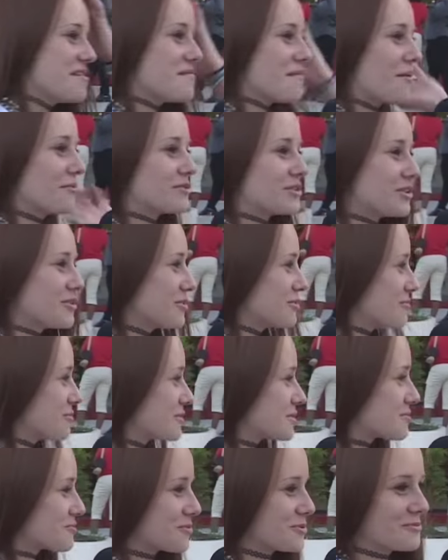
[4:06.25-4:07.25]
I'm sure there
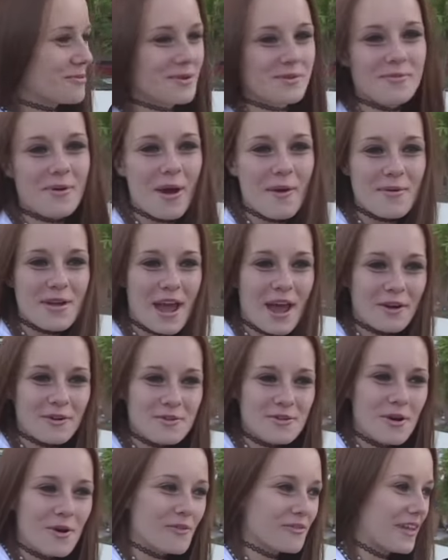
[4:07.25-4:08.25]
was rumors about me. I
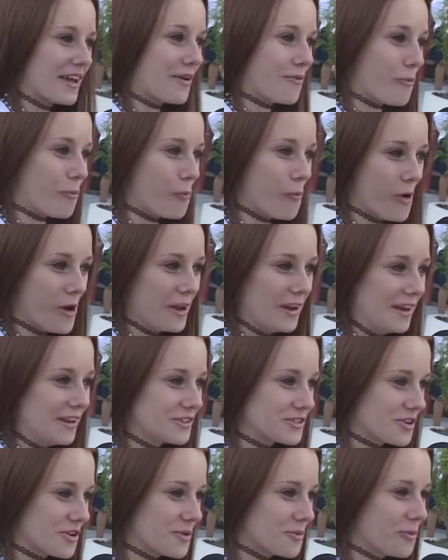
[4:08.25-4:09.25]
don't know of like
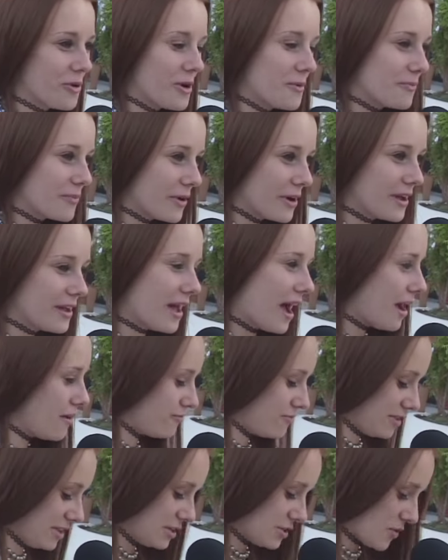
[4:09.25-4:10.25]
one certain one, but
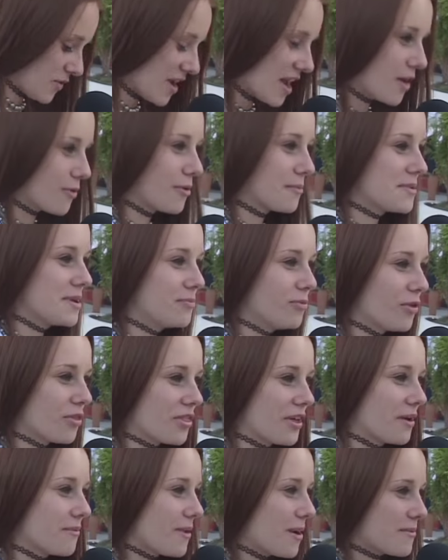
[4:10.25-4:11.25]
I really don't care what
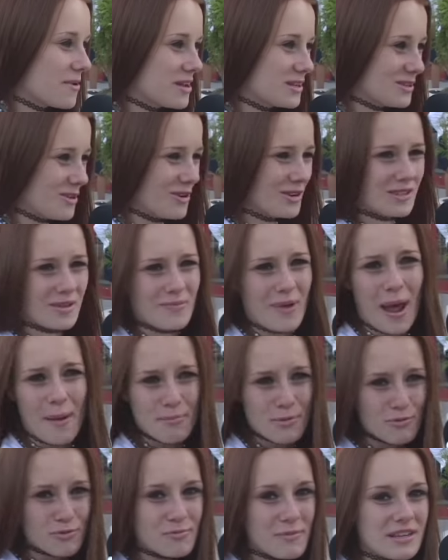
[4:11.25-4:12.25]
people think about me. As long as I'm
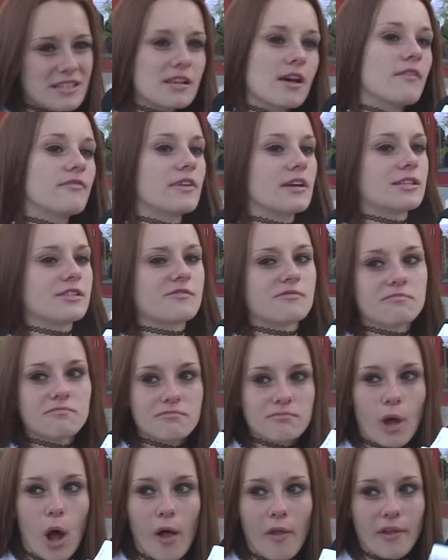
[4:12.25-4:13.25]
happy with myself,
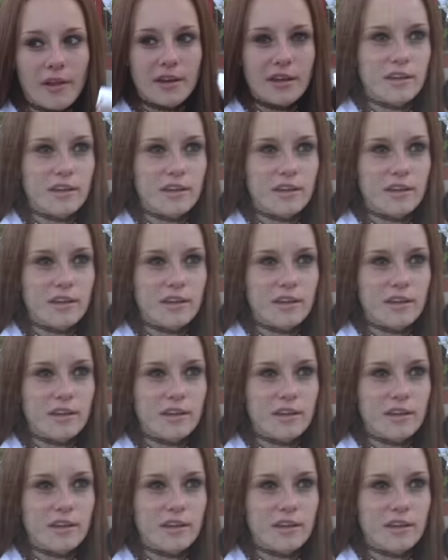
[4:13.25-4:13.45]
that's all I